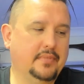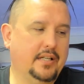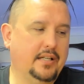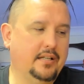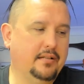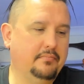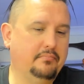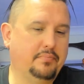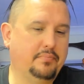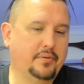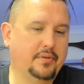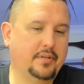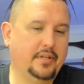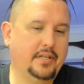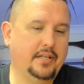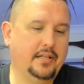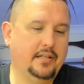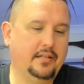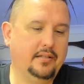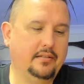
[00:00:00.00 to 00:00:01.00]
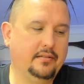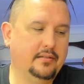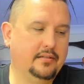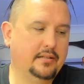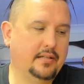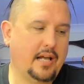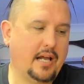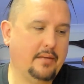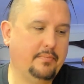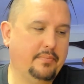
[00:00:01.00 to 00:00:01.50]
I'm pretty
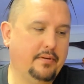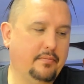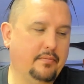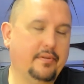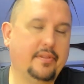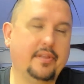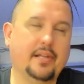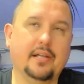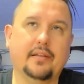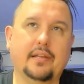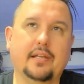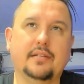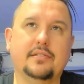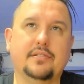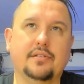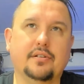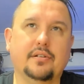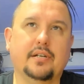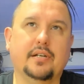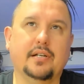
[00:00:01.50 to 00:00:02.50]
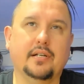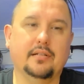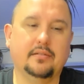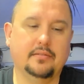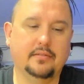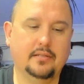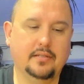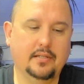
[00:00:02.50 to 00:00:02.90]
happy with how they turn out.